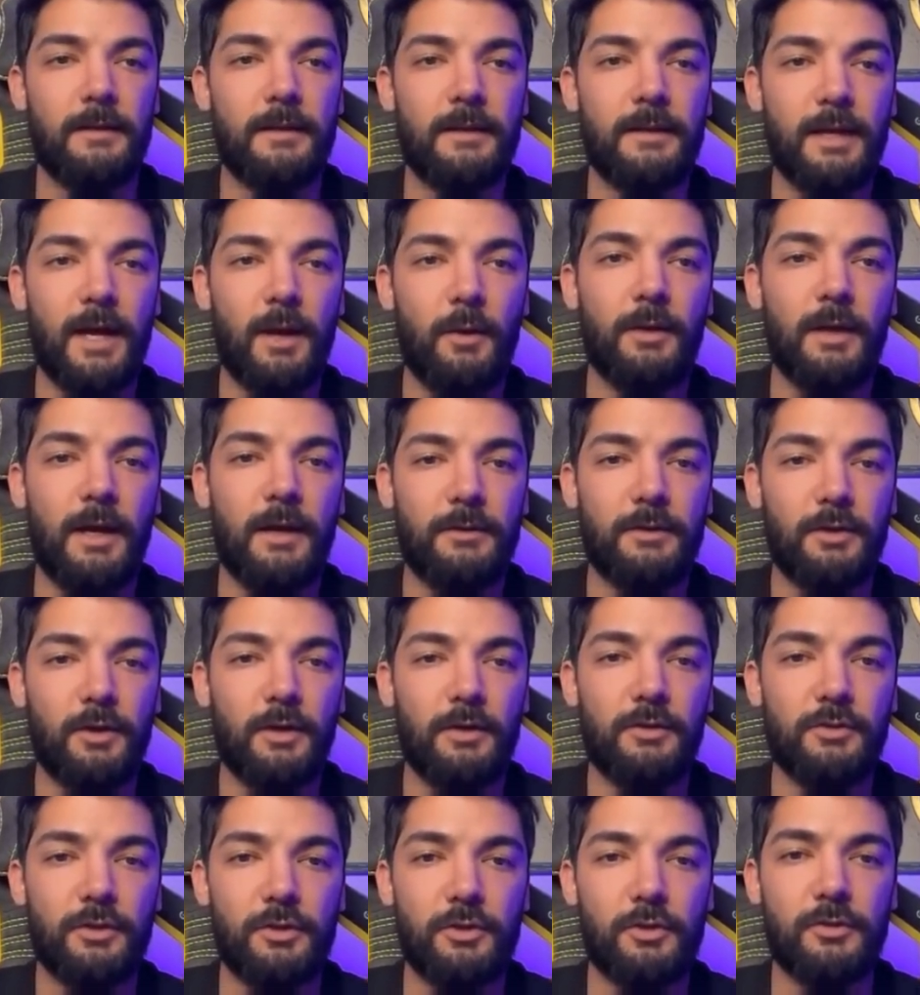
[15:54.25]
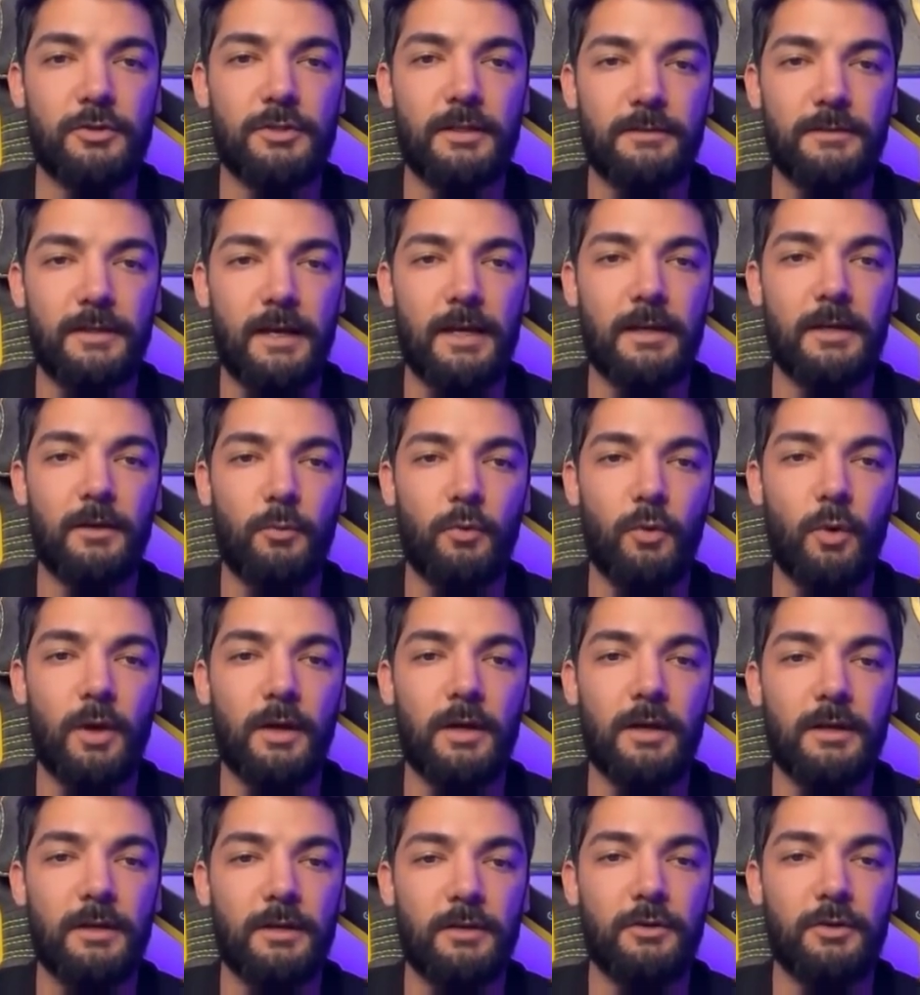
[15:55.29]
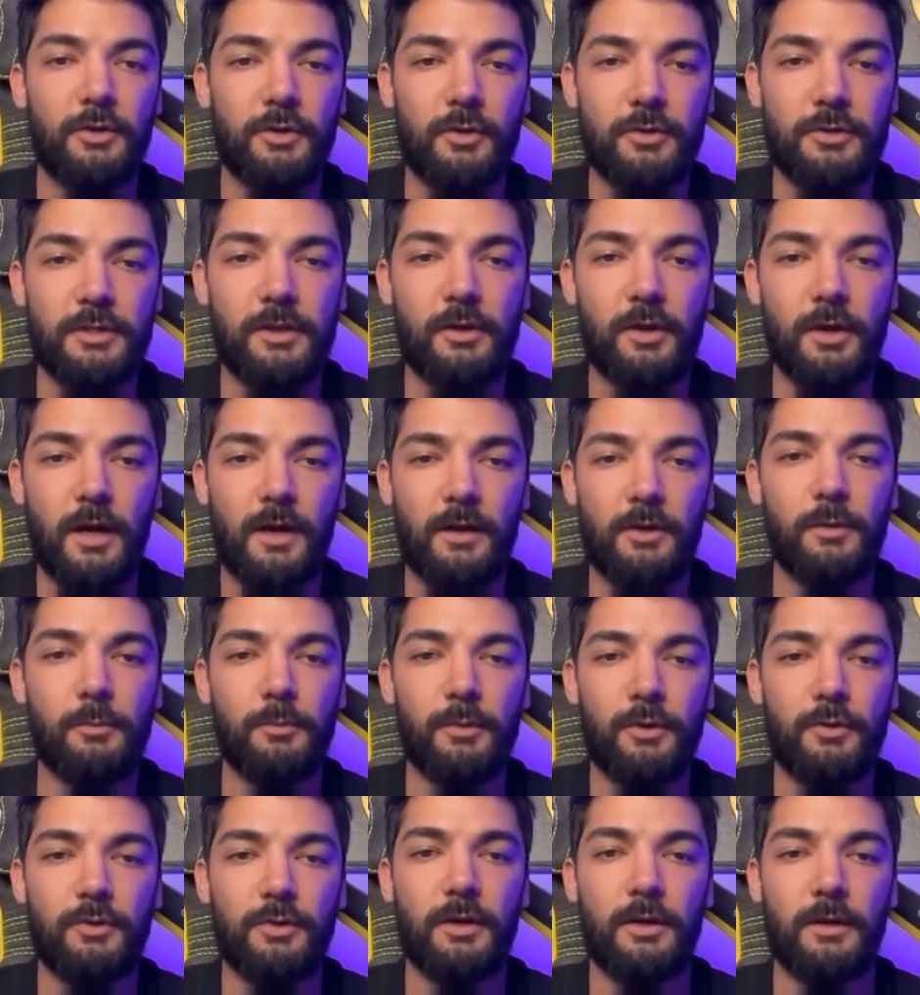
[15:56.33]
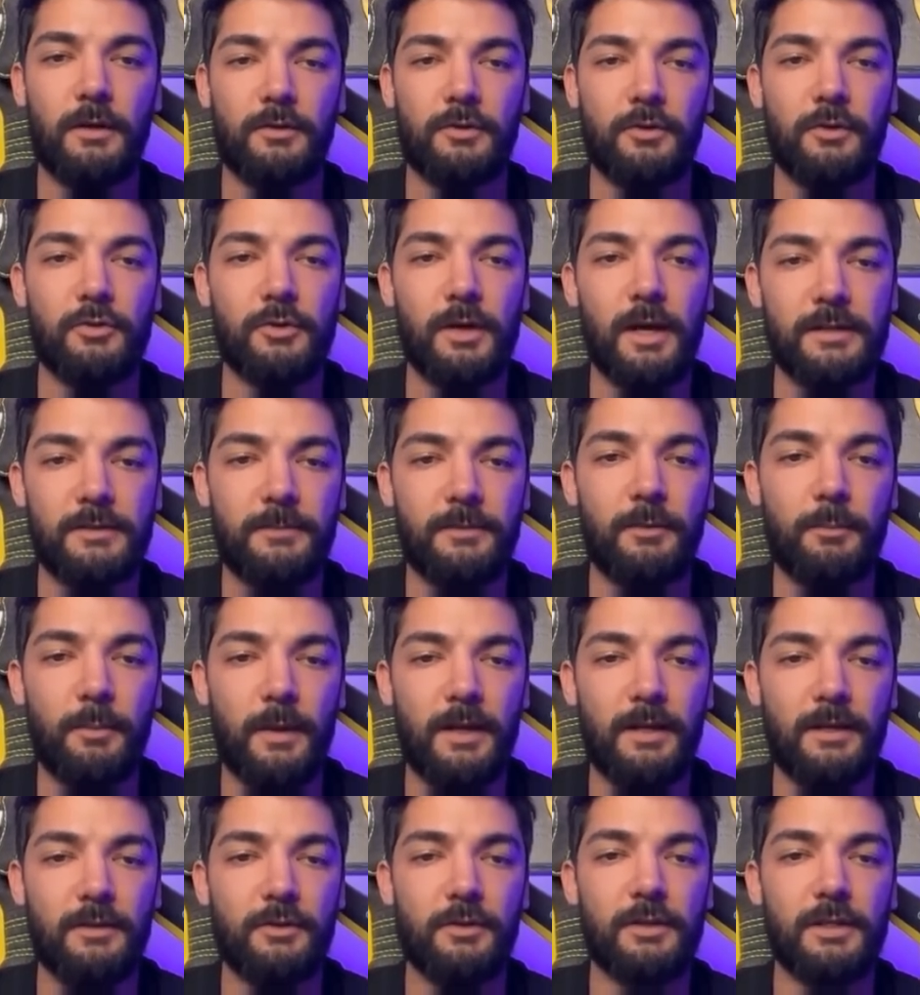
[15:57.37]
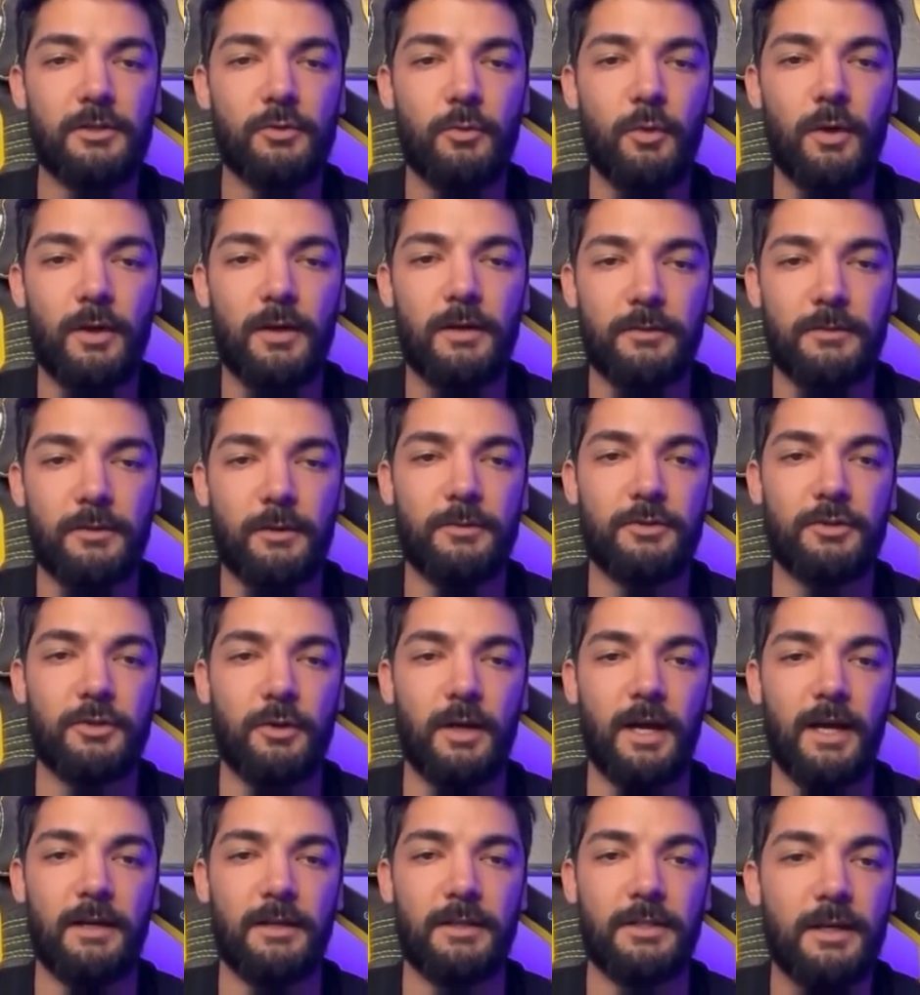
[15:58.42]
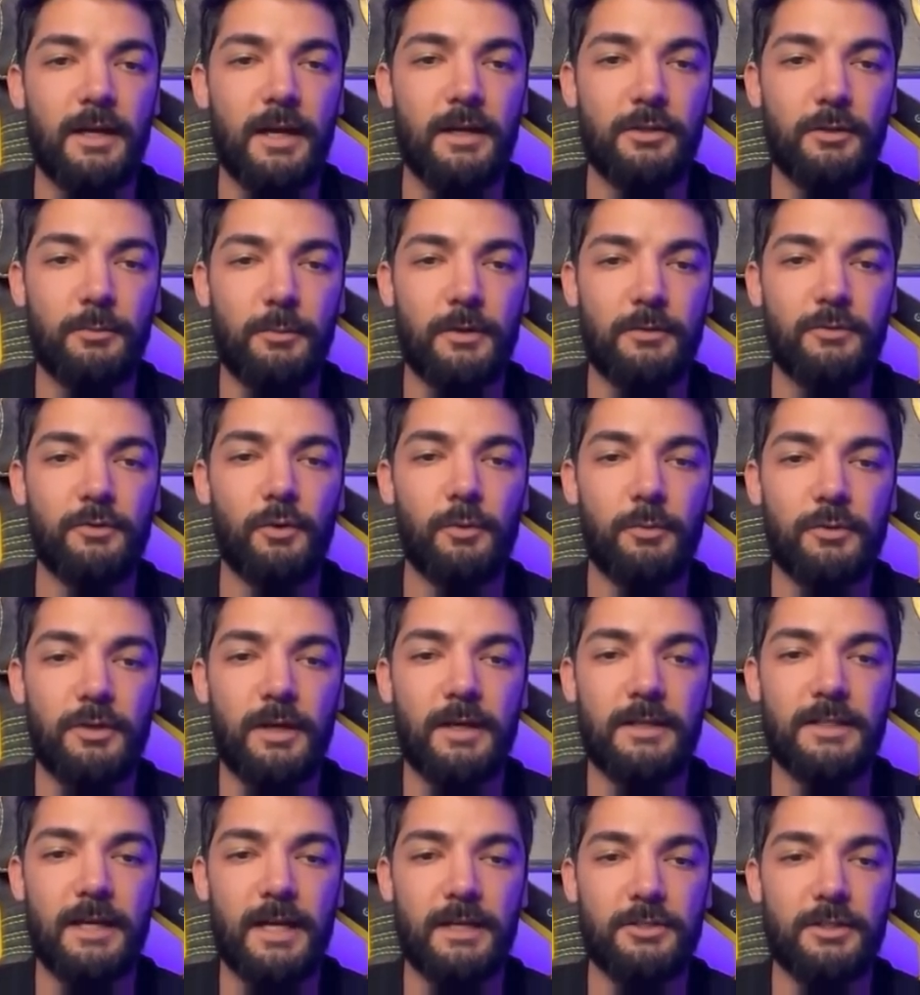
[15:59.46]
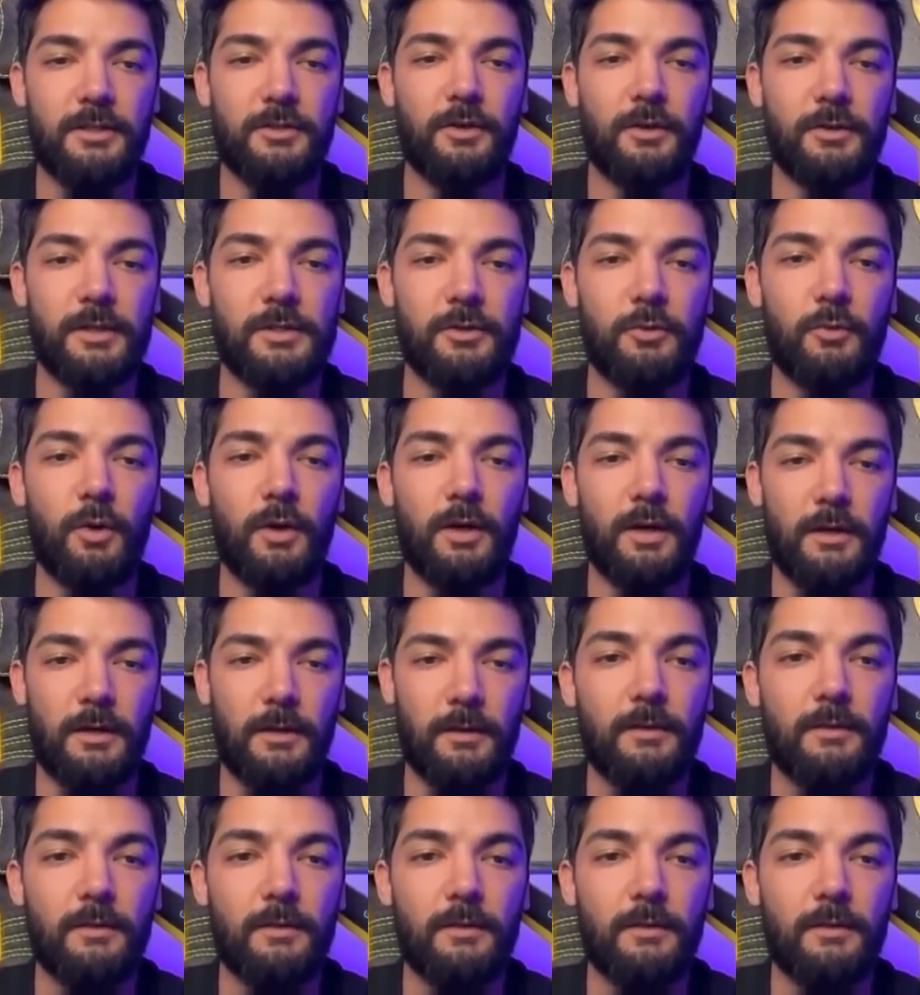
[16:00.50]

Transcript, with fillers: Now we have learned to use the Phantom wallet, to use it on our computer, to transfer money to this wallet from scratch, and to perform transactions on this wallet.